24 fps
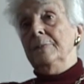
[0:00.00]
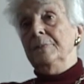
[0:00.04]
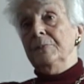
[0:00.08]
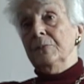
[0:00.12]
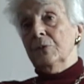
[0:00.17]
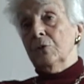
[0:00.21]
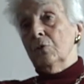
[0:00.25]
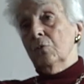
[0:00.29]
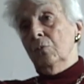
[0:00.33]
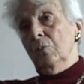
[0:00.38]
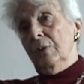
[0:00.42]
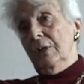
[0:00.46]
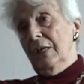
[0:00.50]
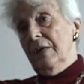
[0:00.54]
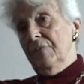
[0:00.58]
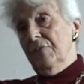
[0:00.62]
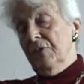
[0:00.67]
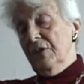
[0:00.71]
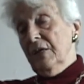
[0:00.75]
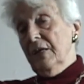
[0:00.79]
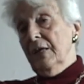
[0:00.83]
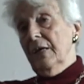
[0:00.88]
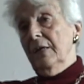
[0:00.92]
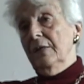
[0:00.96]
So we left
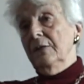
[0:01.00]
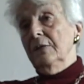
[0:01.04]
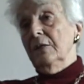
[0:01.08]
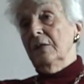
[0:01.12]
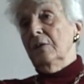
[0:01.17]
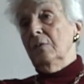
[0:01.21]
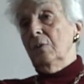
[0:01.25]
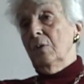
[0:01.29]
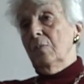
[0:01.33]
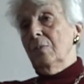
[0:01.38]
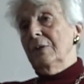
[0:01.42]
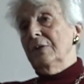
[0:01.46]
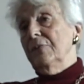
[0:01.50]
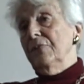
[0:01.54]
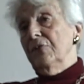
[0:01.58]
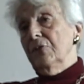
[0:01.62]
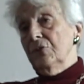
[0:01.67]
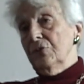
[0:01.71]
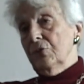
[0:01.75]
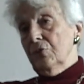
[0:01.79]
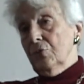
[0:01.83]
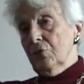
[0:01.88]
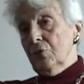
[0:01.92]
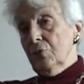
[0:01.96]
the country. We went
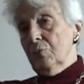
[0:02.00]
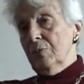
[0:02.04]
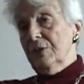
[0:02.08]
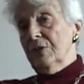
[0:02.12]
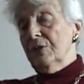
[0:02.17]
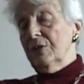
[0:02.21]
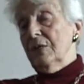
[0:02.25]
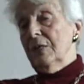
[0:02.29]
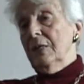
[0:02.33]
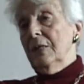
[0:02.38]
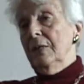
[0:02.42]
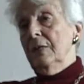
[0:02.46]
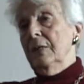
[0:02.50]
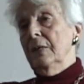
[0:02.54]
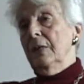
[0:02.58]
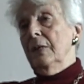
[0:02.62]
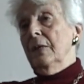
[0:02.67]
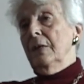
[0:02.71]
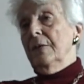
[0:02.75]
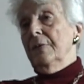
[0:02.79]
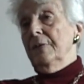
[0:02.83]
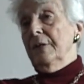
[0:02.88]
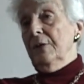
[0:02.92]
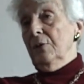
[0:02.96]
first to Switzerland,
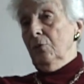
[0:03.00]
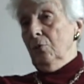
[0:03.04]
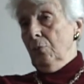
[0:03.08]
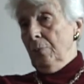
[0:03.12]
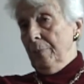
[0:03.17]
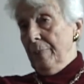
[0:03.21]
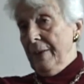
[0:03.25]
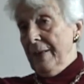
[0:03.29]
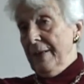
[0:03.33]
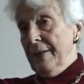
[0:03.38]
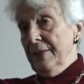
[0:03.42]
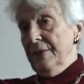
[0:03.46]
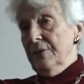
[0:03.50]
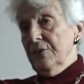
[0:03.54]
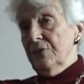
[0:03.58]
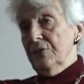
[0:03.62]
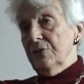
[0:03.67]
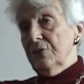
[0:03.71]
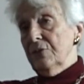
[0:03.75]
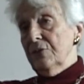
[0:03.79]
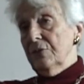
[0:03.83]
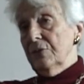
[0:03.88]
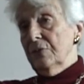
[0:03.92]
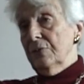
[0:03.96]
then to
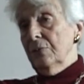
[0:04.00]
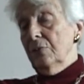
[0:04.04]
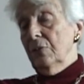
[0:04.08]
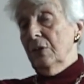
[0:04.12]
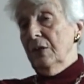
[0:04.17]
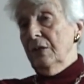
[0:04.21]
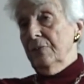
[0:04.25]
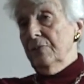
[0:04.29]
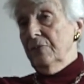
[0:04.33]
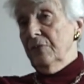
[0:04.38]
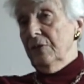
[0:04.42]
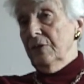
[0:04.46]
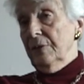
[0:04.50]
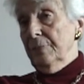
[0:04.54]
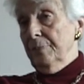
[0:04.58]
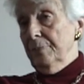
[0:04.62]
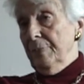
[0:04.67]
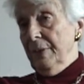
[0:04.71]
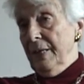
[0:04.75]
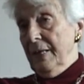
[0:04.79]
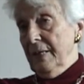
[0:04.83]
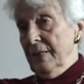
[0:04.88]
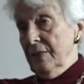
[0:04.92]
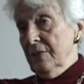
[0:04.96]
Paris. We lived in
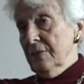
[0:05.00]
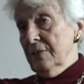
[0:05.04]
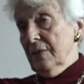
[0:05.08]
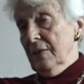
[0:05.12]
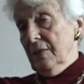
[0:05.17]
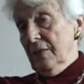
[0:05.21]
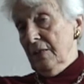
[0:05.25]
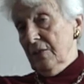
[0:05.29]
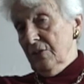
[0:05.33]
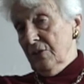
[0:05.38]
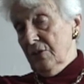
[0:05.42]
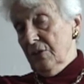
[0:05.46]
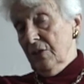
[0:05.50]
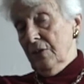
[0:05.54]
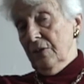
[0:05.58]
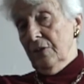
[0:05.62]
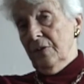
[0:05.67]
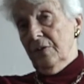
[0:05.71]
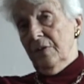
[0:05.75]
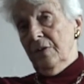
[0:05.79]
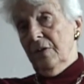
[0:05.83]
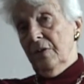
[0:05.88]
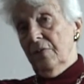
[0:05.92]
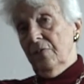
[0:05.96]
Paris, and I
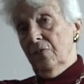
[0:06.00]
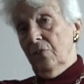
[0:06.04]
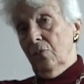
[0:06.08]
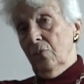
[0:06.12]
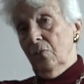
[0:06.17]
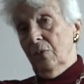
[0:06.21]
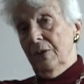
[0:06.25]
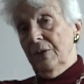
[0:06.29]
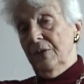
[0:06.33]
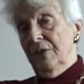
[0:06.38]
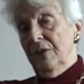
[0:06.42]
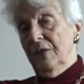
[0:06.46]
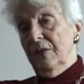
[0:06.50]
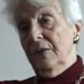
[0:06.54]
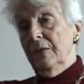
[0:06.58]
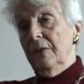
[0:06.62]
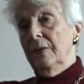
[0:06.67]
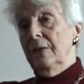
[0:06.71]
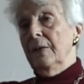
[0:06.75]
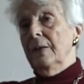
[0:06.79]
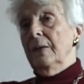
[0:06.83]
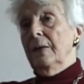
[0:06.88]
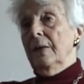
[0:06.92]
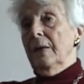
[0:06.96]
studied there for 1 year.
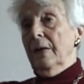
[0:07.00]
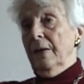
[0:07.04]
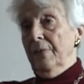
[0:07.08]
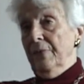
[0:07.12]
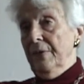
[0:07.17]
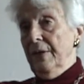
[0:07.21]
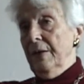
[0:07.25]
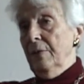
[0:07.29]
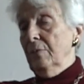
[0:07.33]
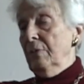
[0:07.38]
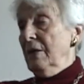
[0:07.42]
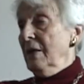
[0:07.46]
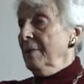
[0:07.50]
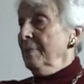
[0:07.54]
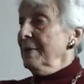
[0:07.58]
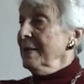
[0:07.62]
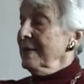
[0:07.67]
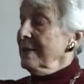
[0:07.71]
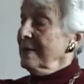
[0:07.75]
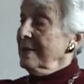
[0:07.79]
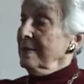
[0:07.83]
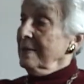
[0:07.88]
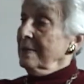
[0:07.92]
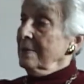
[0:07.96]
And then we
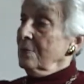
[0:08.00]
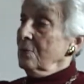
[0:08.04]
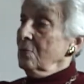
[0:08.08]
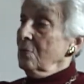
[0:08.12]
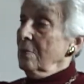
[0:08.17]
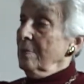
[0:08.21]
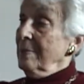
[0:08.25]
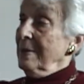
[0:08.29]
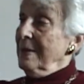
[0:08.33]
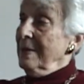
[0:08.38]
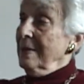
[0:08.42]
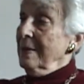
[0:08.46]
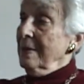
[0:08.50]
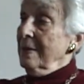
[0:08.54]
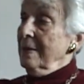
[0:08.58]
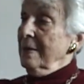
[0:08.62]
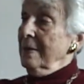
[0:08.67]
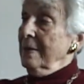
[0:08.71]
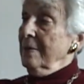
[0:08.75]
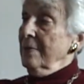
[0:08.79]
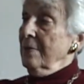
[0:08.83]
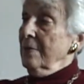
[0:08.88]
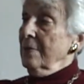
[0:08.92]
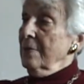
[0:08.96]
emigrated to America
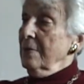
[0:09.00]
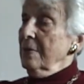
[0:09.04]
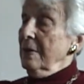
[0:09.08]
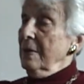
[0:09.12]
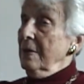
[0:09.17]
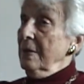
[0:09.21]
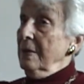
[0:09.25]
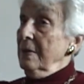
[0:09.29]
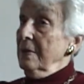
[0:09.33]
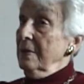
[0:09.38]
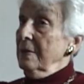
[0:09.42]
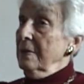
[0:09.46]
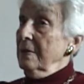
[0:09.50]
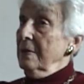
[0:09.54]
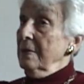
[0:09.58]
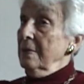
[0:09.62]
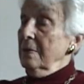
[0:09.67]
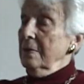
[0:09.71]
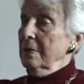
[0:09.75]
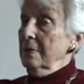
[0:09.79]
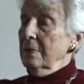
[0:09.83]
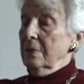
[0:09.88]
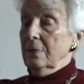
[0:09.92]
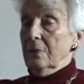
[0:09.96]
in
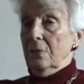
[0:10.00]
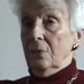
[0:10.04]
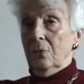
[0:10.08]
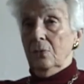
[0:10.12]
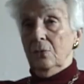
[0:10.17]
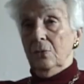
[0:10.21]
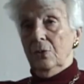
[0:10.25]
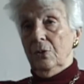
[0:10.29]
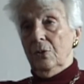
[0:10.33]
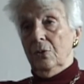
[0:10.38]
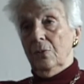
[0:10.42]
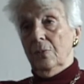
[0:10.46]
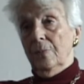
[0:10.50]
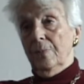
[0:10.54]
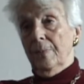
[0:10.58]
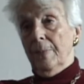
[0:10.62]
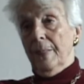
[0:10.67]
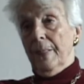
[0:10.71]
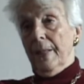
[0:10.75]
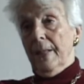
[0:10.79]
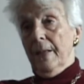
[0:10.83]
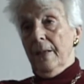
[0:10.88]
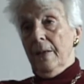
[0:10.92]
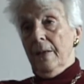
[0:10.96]

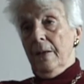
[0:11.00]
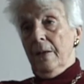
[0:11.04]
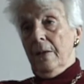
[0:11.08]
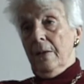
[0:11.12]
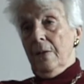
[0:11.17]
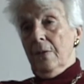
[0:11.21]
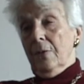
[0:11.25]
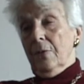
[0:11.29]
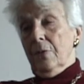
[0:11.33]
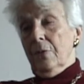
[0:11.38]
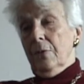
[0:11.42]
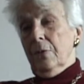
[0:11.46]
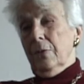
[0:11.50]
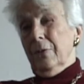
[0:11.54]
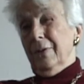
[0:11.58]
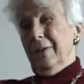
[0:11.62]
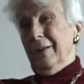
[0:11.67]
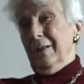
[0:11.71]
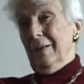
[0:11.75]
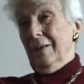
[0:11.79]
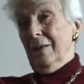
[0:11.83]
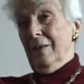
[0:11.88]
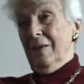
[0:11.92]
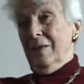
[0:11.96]

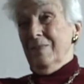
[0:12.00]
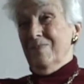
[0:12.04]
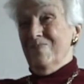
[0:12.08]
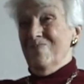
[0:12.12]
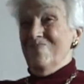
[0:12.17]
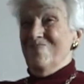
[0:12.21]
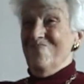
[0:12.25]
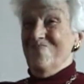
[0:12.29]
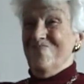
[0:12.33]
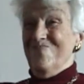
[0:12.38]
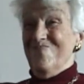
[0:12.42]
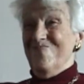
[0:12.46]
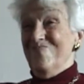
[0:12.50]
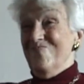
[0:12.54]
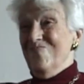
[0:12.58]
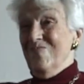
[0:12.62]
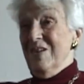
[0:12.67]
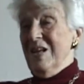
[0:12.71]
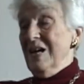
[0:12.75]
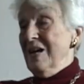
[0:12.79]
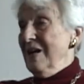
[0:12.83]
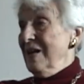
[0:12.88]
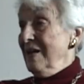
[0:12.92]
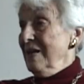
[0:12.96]

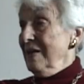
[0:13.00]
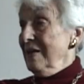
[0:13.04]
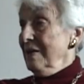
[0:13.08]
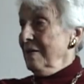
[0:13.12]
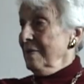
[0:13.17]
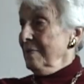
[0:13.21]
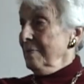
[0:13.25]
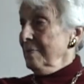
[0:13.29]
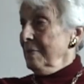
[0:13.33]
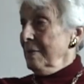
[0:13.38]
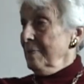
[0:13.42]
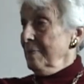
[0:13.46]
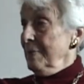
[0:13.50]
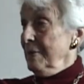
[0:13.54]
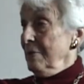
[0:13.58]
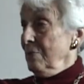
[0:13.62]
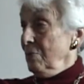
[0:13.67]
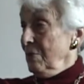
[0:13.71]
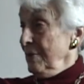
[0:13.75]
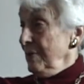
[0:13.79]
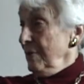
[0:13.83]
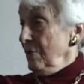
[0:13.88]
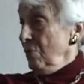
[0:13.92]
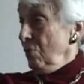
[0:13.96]
39, maybe,
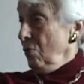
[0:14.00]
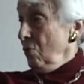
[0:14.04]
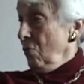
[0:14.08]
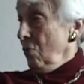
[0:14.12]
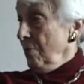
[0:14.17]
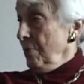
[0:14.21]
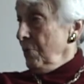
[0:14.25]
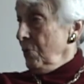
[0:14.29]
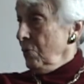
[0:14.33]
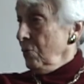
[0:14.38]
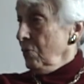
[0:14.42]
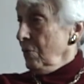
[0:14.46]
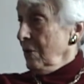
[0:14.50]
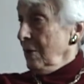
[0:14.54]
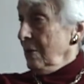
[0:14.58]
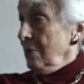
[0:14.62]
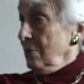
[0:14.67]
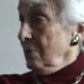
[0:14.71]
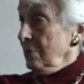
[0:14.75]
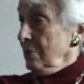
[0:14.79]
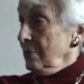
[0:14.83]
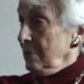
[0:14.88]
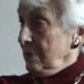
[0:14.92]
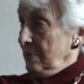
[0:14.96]
when the war broke
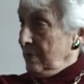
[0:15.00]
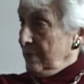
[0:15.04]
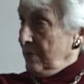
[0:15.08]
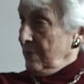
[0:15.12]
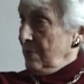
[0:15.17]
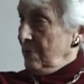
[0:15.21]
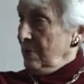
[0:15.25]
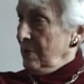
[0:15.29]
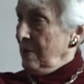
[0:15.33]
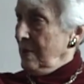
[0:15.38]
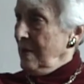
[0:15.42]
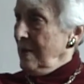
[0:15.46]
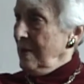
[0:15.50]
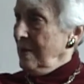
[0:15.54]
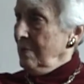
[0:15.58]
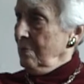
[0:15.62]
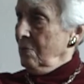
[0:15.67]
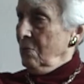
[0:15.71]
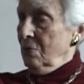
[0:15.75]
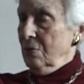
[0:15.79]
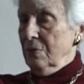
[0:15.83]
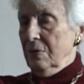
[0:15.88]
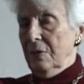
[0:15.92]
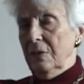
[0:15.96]
out.
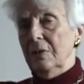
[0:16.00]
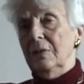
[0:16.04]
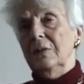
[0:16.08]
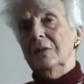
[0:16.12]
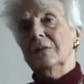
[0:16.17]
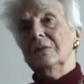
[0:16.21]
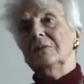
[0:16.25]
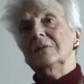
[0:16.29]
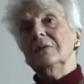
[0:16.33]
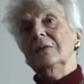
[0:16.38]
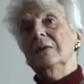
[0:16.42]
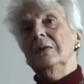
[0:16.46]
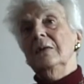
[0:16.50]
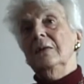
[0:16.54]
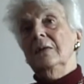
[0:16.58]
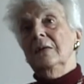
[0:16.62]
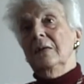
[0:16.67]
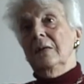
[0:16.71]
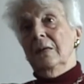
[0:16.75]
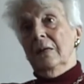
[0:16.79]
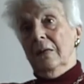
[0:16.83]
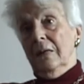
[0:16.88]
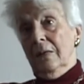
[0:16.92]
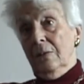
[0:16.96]
39 was it, yes.
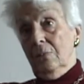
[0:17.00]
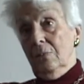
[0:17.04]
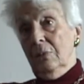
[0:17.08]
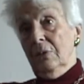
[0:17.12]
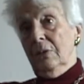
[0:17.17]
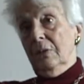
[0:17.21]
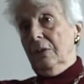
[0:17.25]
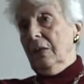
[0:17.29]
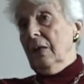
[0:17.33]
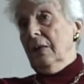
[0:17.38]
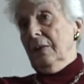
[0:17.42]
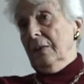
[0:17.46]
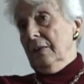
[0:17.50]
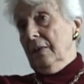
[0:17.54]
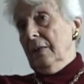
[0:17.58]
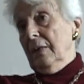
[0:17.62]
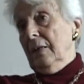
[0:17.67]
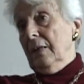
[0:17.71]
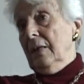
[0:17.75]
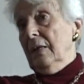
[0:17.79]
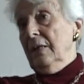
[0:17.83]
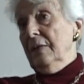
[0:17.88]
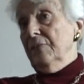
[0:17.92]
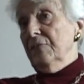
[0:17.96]
And then
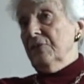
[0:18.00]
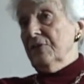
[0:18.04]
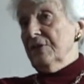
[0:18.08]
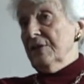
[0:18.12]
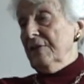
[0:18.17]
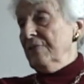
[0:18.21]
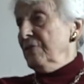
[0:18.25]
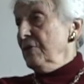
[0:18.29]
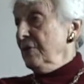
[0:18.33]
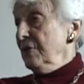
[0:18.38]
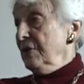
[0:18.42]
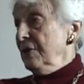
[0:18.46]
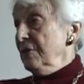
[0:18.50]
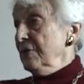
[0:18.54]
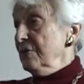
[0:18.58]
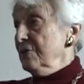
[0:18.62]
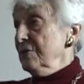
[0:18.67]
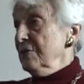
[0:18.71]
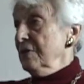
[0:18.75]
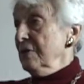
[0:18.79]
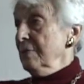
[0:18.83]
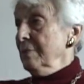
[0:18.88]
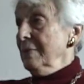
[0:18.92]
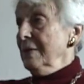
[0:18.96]
I lived 7 years
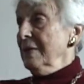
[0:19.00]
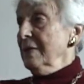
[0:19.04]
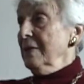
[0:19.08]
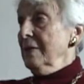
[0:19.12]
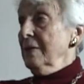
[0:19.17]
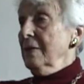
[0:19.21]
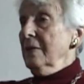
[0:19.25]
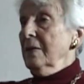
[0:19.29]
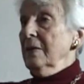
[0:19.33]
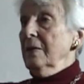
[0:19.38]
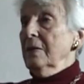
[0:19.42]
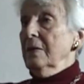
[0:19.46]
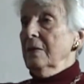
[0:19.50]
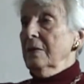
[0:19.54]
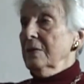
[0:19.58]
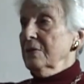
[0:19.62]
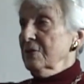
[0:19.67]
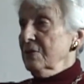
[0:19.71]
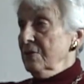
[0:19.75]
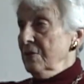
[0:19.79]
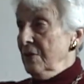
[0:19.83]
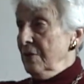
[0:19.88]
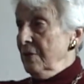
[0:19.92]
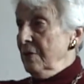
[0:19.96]
in America. I
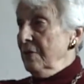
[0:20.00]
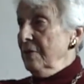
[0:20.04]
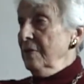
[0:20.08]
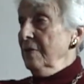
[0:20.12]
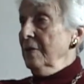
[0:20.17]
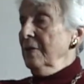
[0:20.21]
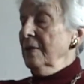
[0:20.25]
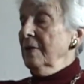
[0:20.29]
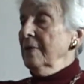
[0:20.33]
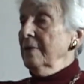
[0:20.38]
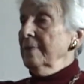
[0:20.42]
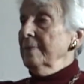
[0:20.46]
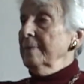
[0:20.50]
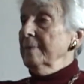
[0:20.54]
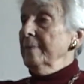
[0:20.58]
studied there.